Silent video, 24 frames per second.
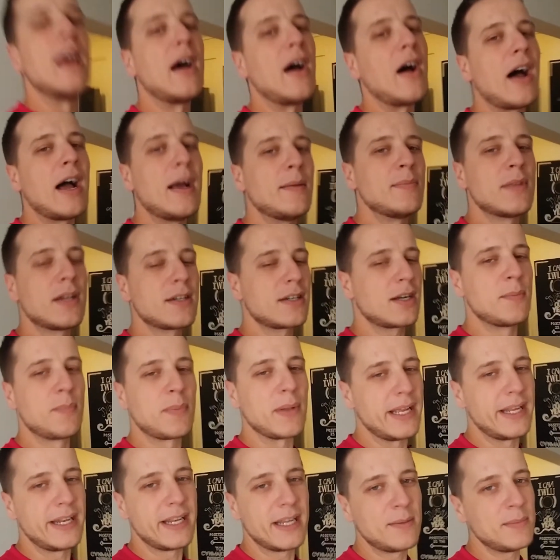Now, I'm not
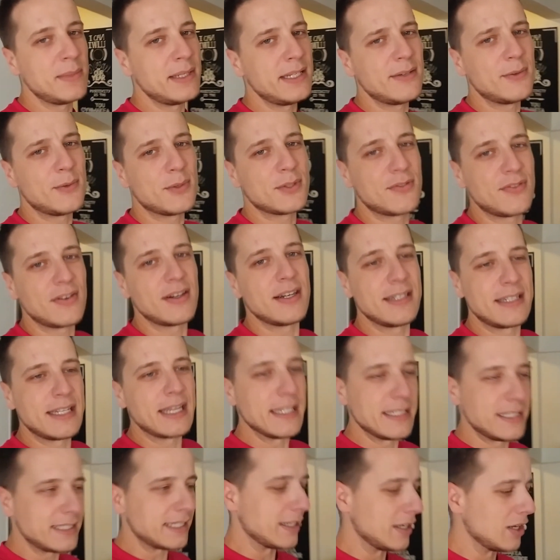complaining. I mean, it was very
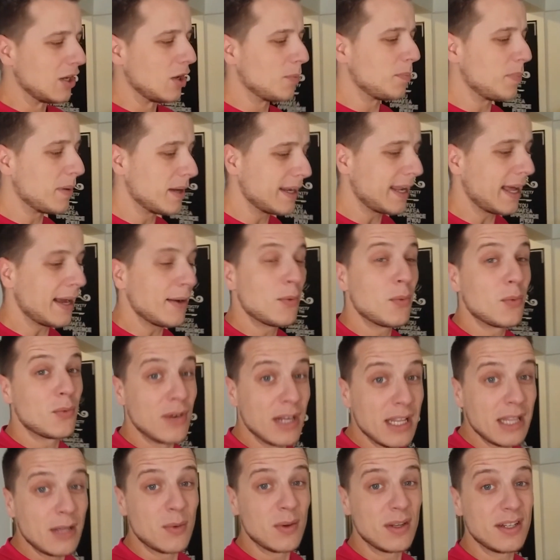tasty and all, but I
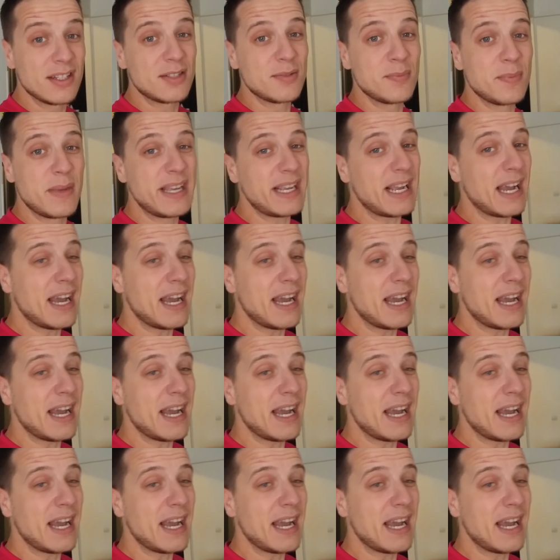really wanted to make,